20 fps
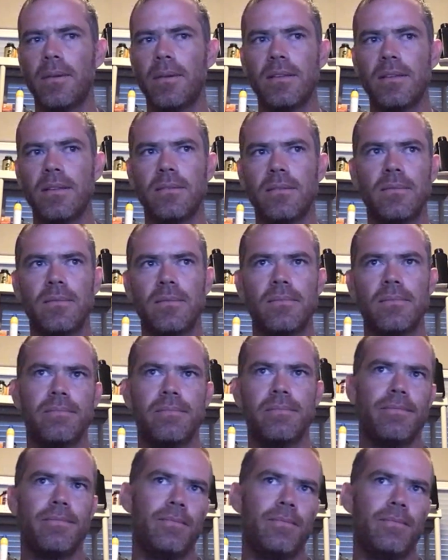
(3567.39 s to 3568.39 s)
as
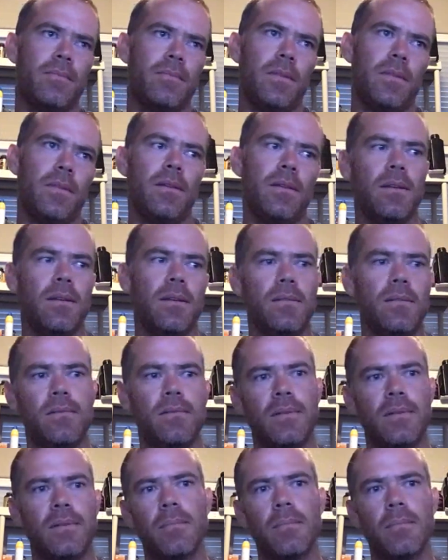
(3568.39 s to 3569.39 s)

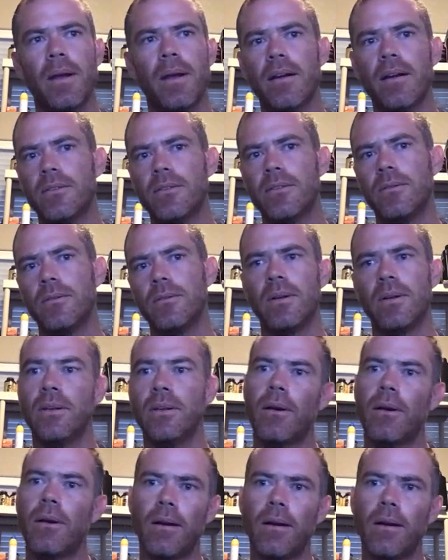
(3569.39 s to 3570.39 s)
compared to
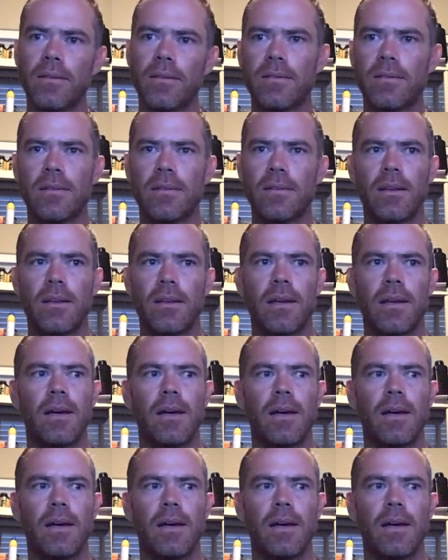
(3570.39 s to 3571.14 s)
endurance?